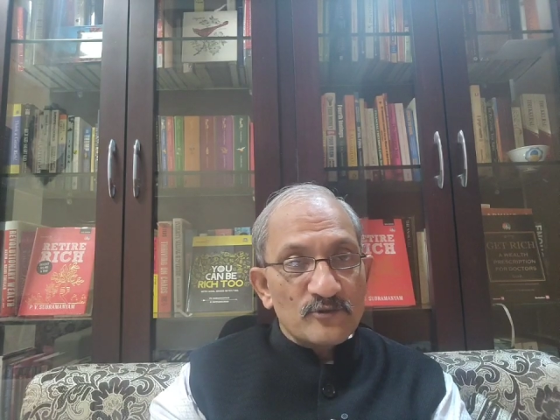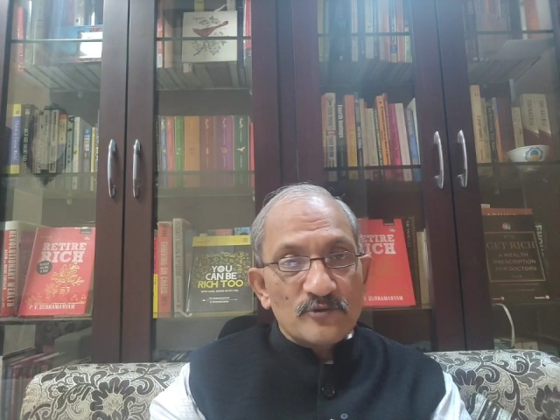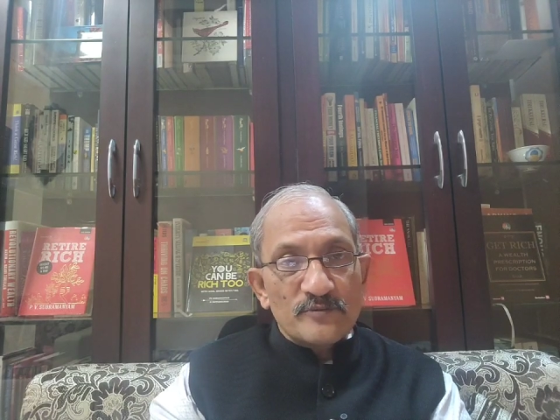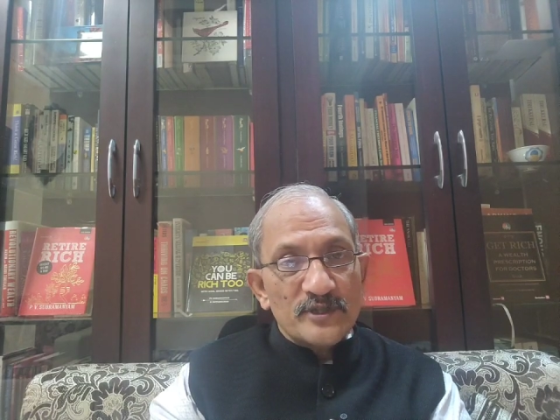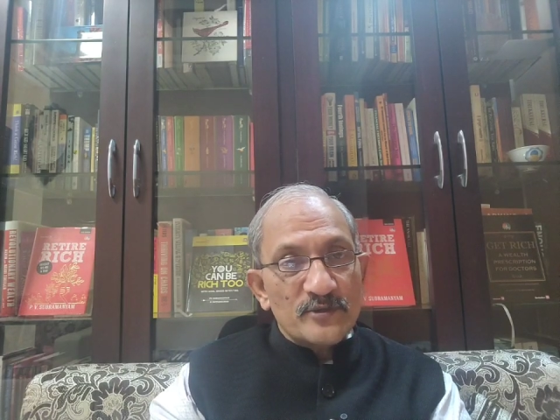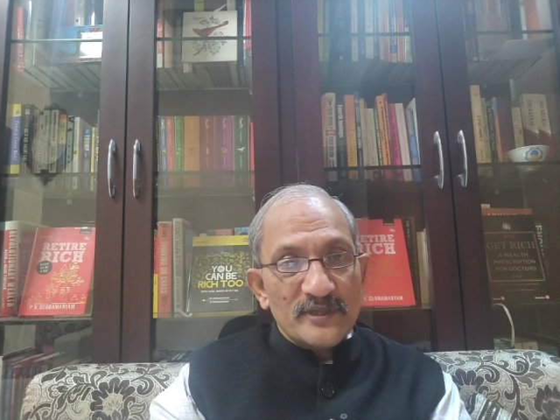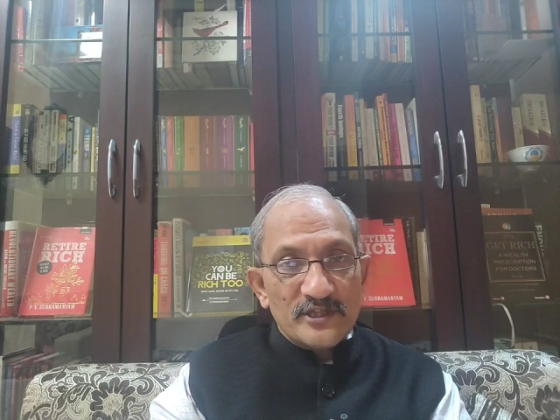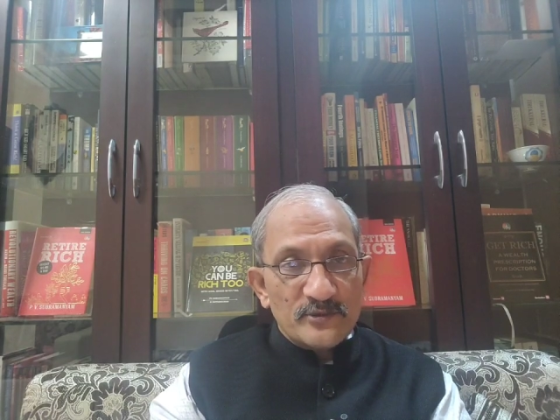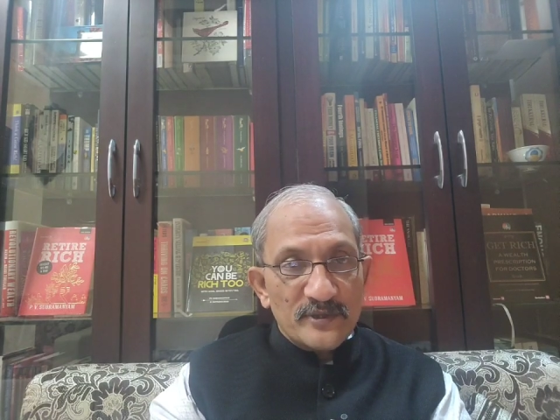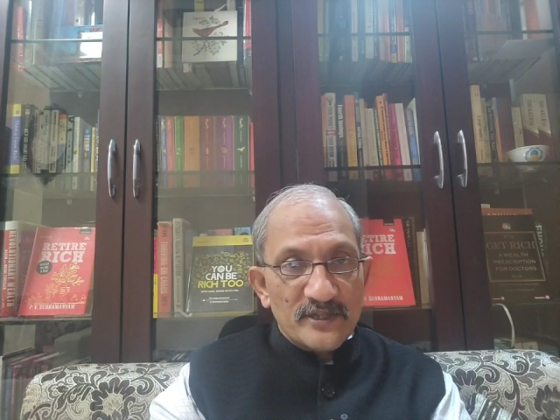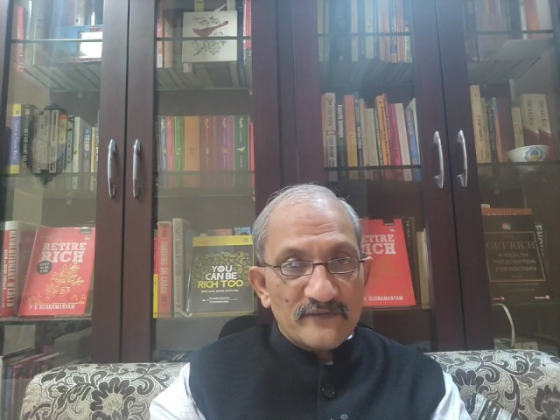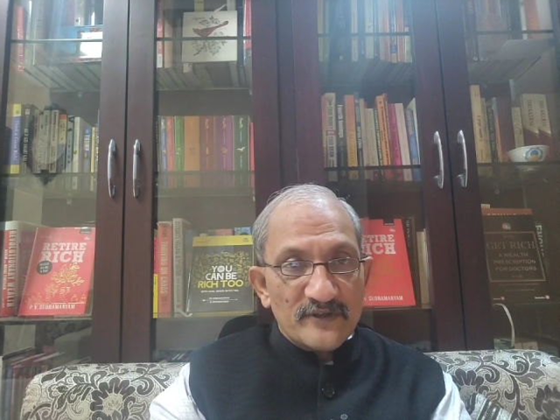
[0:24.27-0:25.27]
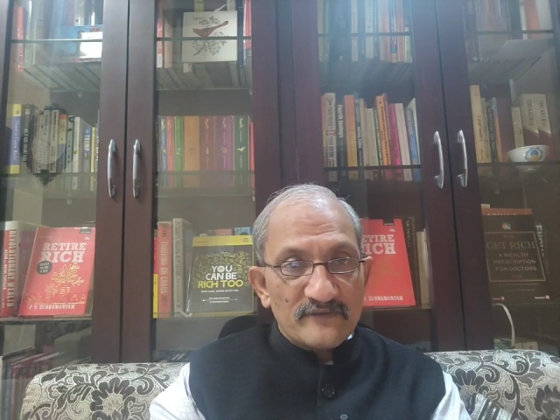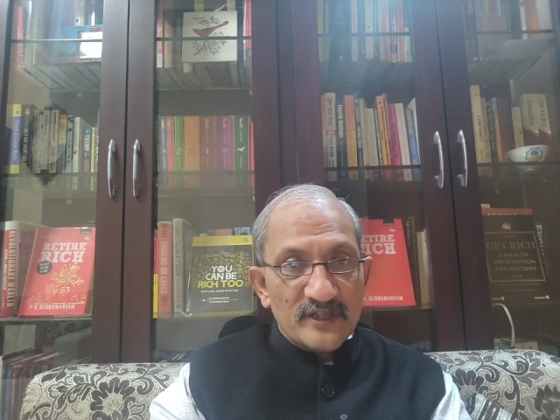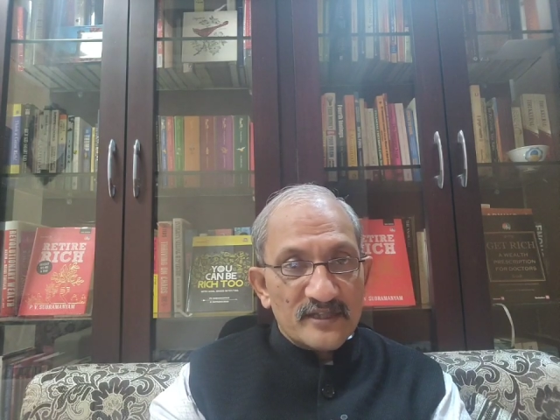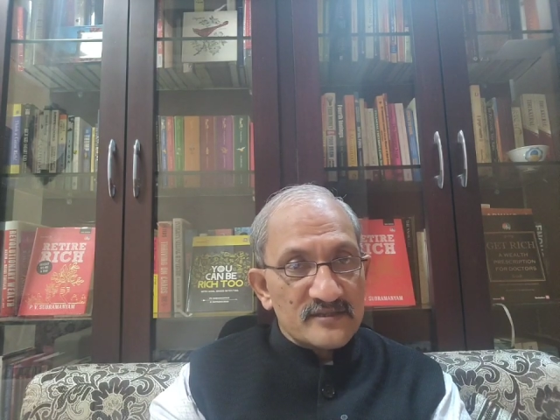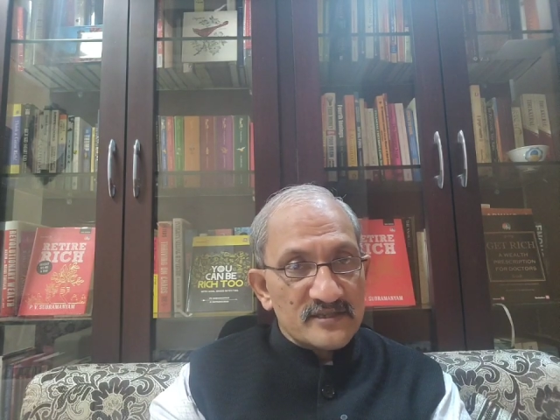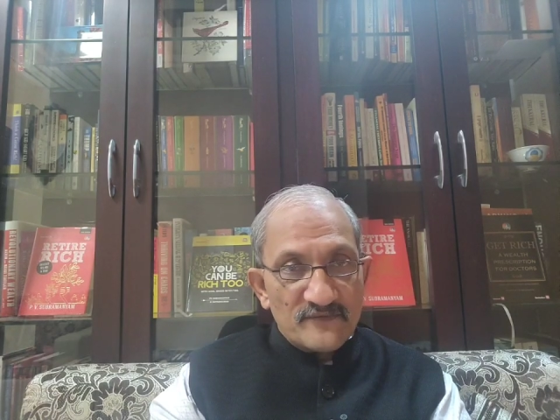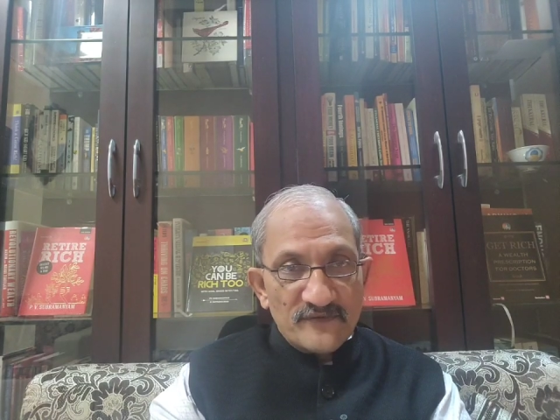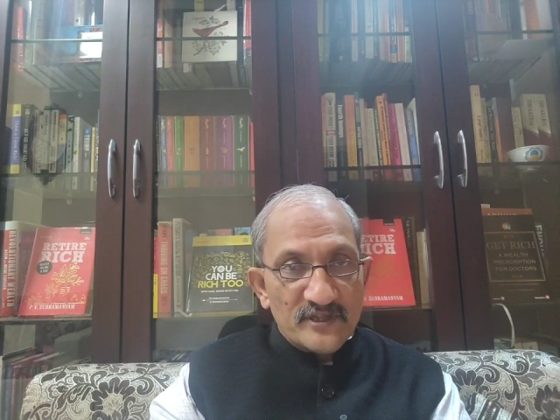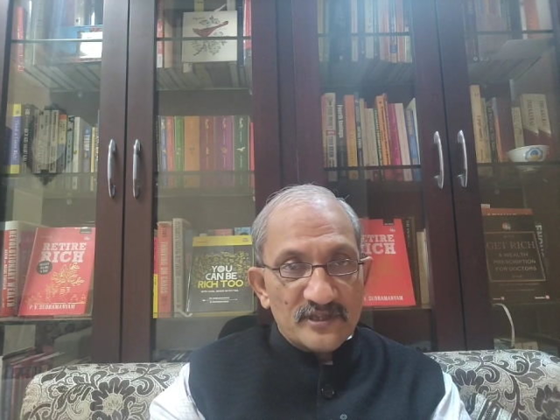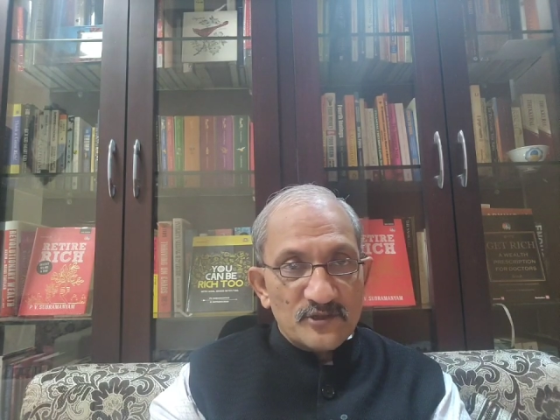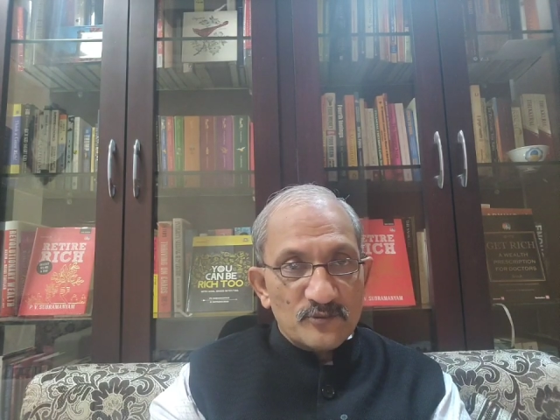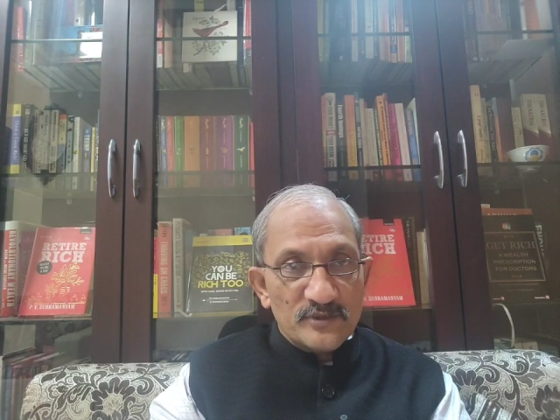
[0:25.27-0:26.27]
could be 20 25 lakhs
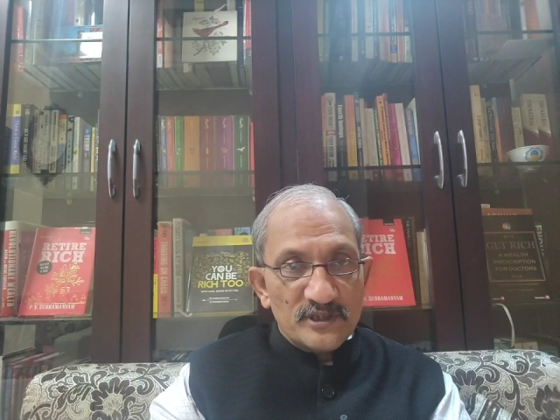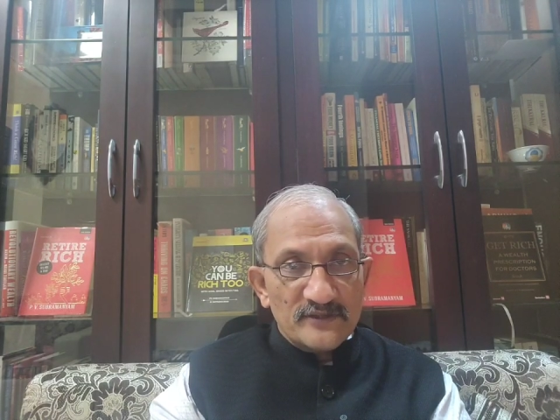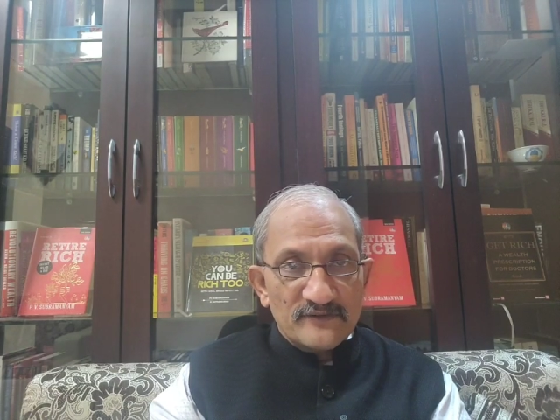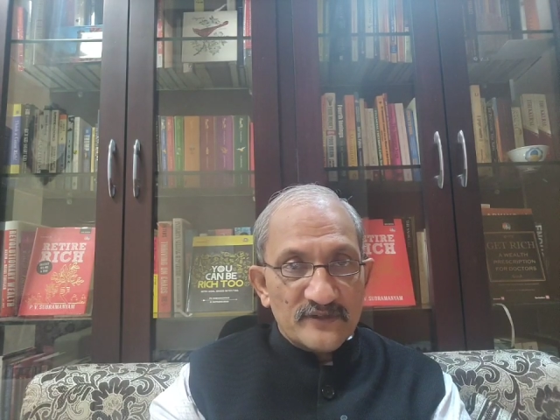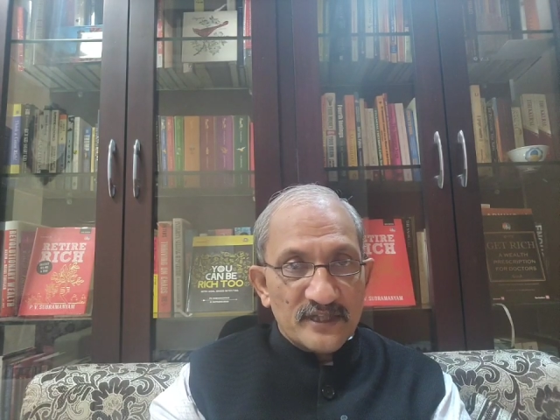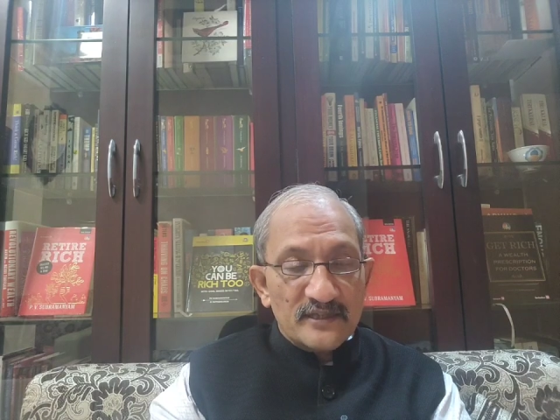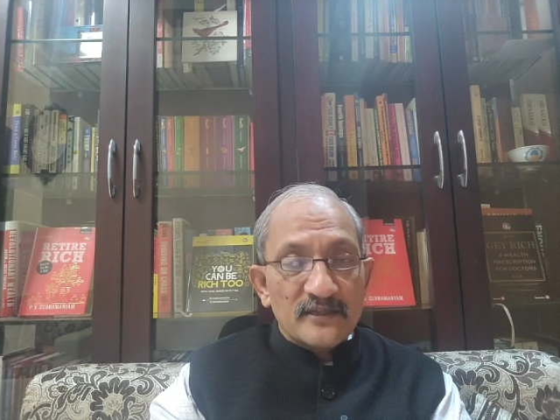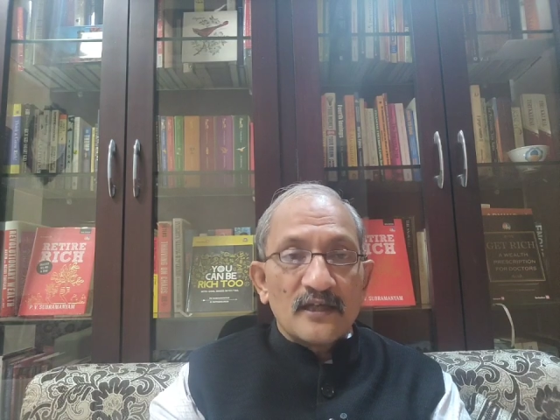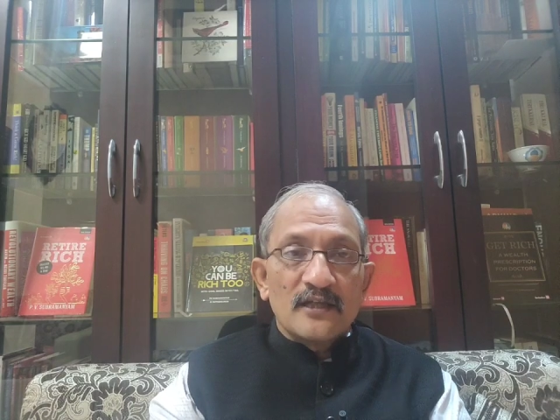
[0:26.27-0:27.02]
difficult to believe right